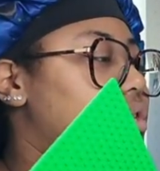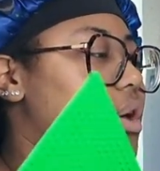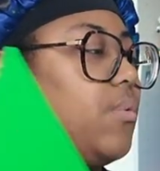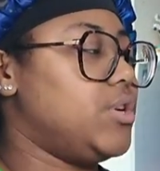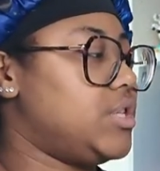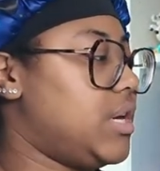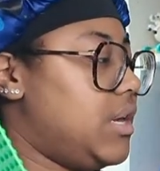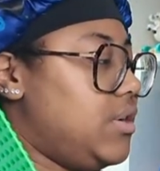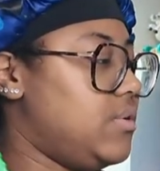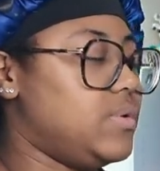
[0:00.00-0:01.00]
So we're just
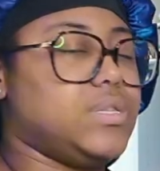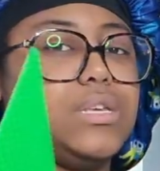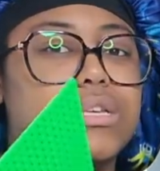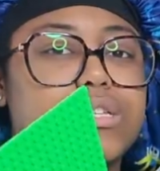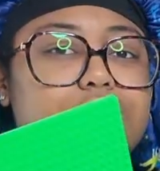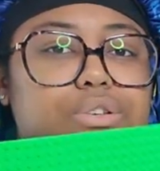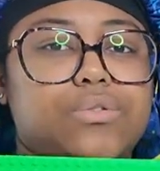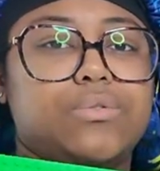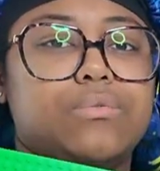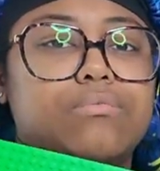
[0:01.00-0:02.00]
gonna use these
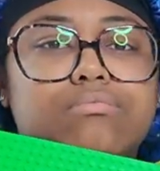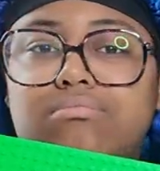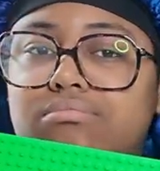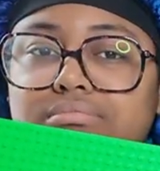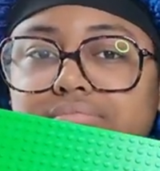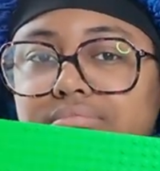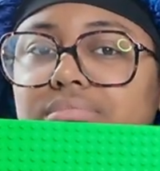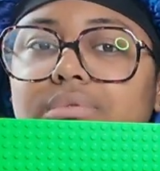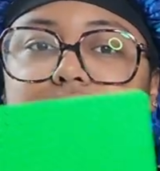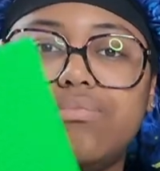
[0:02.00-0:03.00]
two
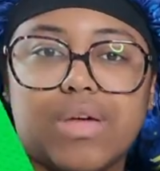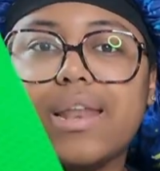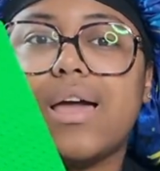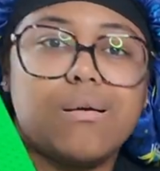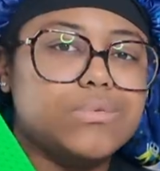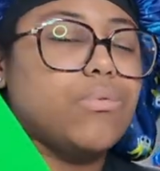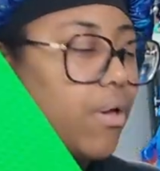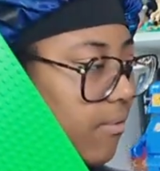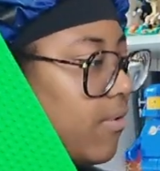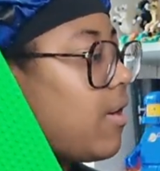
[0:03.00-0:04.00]
that it comes
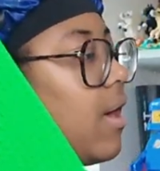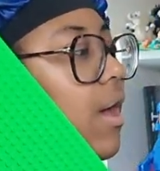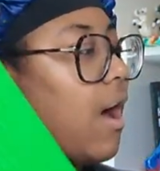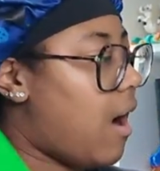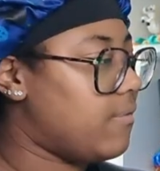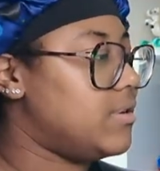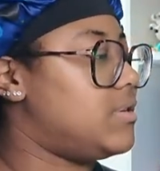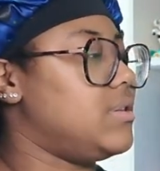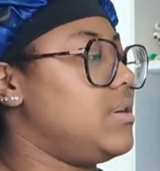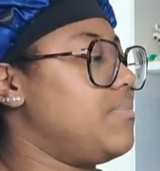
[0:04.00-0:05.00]
with,
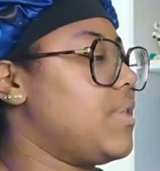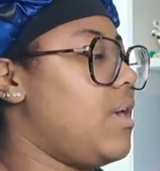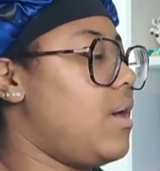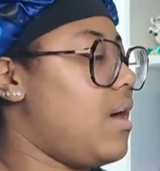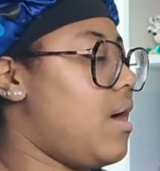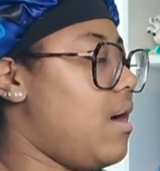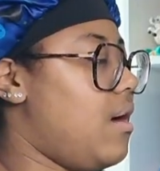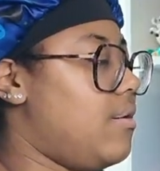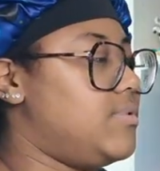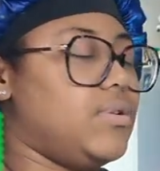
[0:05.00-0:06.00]
obviously.
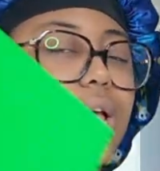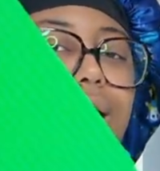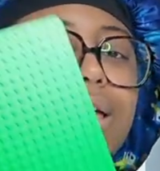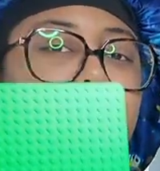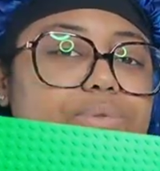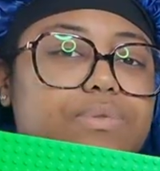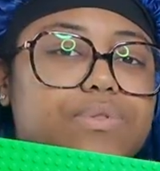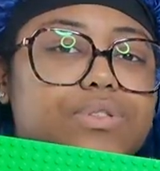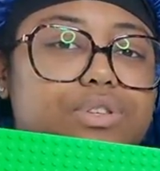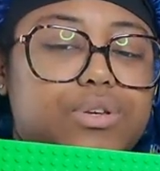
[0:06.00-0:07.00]
So yeah, it comes with
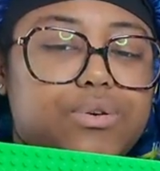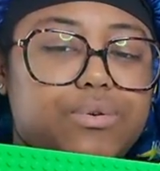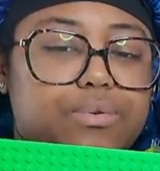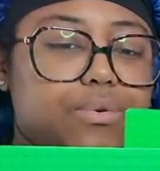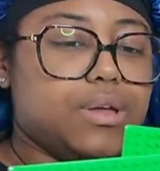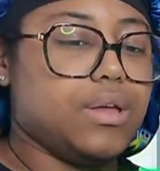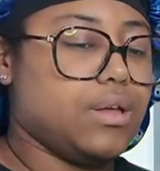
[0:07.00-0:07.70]
two.